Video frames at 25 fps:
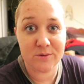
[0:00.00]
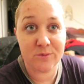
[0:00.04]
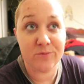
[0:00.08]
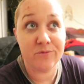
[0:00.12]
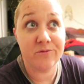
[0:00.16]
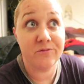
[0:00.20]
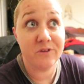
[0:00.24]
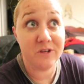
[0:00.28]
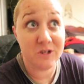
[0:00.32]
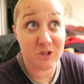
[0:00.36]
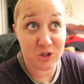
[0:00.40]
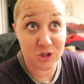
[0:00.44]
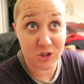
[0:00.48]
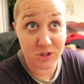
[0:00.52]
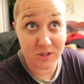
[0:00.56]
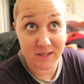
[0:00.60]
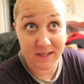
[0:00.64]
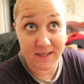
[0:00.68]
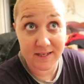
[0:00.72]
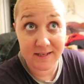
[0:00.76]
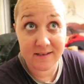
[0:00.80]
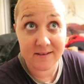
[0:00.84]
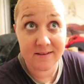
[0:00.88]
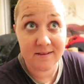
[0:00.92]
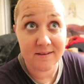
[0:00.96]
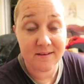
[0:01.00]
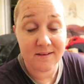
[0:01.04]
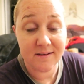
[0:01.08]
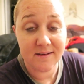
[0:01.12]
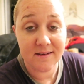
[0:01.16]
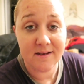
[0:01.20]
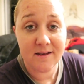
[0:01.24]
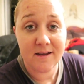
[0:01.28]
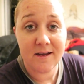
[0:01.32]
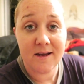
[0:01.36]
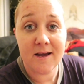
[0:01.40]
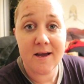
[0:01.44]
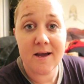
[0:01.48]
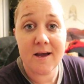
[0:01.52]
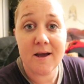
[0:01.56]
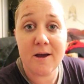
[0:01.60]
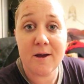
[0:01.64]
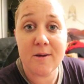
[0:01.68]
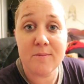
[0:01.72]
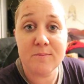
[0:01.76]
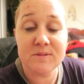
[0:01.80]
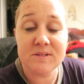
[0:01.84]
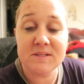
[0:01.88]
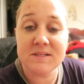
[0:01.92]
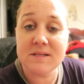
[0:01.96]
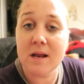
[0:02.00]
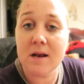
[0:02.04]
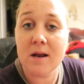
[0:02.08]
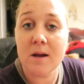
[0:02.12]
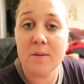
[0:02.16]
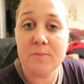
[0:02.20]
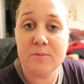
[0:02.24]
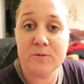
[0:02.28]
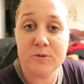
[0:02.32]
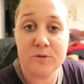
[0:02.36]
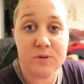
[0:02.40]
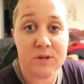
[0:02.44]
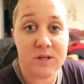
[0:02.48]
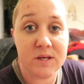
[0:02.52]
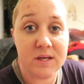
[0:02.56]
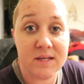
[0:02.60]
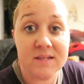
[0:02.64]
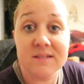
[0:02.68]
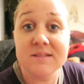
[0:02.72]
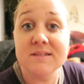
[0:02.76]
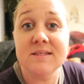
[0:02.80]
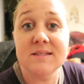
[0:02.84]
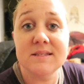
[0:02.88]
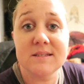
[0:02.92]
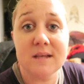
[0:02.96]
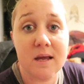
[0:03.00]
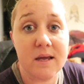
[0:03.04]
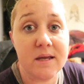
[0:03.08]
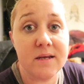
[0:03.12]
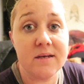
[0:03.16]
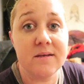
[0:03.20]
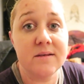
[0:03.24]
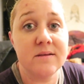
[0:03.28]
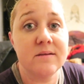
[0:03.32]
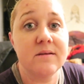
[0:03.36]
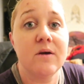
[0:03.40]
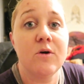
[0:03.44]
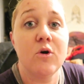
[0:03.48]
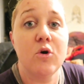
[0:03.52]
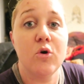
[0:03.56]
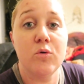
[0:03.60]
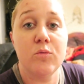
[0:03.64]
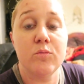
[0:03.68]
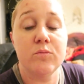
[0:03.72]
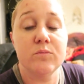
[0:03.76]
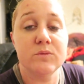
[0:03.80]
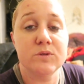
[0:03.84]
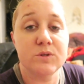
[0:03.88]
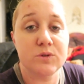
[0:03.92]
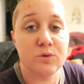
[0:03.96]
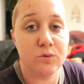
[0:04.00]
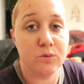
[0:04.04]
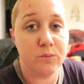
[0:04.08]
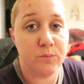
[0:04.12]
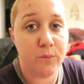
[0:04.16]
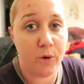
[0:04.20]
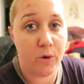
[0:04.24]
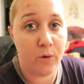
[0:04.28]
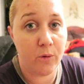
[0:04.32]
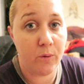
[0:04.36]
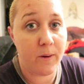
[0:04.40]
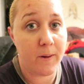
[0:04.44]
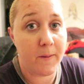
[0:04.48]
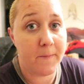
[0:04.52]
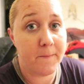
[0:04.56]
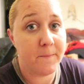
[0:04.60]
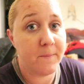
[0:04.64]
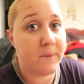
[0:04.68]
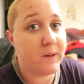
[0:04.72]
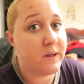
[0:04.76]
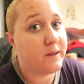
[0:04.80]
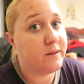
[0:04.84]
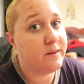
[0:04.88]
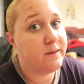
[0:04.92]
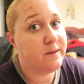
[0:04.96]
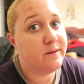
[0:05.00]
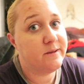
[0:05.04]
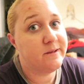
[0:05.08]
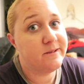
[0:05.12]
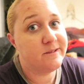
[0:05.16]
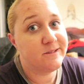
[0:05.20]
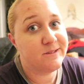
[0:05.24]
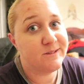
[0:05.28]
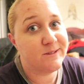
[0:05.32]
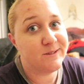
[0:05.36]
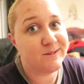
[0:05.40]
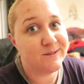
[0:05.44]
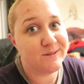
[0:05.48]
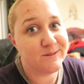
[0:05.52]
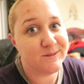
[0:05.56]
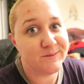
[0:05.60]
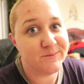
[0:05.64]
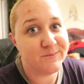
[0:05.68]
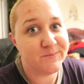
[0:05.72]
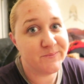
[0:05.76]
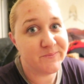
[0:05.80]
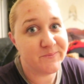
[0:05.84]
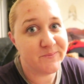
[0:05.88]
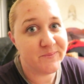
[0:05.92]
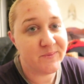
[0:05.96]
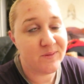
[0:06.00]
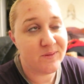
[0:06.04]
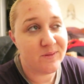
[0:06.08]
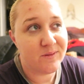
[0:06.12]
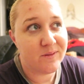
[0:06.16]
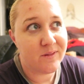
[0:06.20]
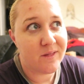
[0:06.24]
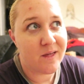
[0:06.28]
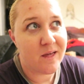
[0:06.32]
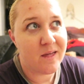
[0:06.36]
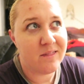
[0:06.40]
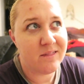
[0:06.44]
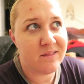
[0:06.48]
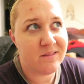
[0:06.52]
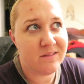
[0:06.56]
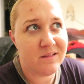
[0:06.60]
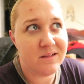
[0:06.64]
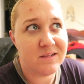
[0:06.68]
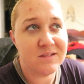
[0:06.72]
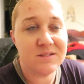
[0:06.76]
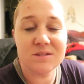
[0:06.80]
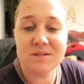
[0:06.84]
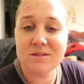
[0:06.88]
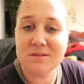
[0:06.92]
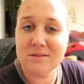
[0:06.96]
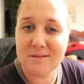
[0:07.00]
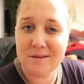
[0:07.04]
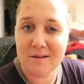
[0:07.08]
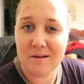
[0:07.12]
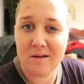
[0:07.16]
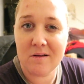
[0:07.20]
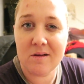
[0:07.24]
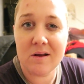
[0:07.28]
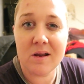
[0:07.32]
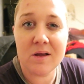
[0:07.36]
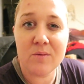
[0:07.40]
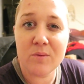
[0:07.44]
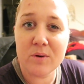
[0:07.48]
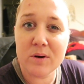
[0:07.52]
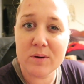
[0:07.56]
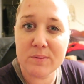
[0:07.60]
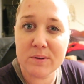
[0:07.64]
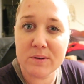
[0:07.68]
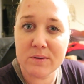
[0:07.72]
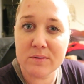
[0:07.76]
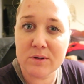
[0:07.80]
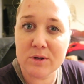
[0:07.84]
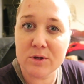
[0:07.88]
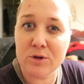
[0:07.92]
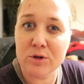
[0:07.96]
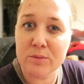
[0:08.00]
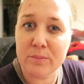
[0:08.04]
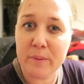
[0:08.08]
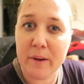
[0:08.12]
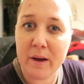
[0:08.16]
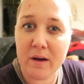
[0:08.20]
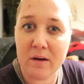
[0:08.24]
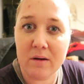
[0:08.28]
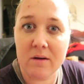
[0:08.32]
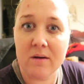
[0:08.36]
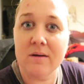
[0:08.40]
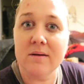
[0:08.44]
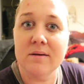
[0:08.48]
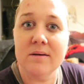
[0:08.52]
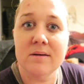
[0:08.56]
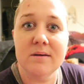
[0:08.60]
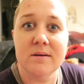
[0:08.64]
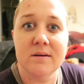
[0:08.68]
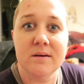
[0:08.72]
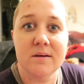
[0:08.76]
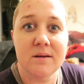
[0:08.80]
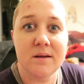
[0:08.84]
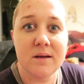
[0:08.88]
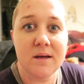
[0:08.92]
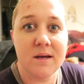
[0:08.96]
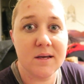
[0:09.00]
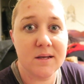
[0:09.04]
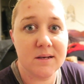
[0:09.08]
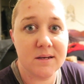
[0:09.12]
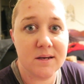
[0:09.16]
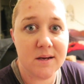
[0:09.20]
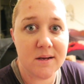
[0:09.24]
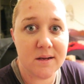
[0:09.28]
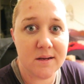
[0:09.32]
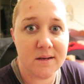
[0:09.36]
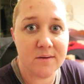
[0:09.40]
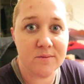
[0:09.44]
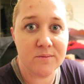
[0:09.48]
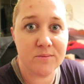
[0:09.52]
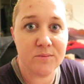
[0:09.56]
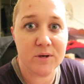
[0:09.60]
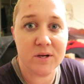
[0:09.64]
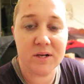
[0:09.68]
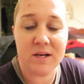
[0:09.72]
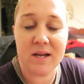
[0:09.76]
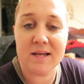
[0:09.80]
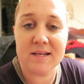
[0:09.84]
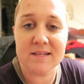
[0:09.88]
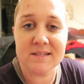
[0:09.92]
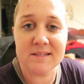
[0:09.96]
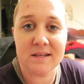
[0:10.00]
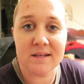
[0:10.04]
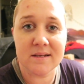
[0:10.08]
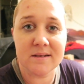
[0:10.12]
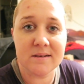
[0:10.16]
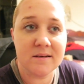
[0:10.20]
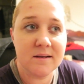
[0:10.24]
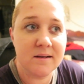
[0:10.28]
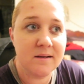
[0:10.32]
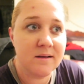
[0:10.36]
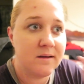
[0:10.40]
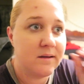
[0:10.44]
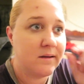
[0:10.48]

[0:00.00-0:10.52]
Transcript: is officially um, set up through the Insight homeschool program. So I think that's all I want to be able to look back on and, and realize that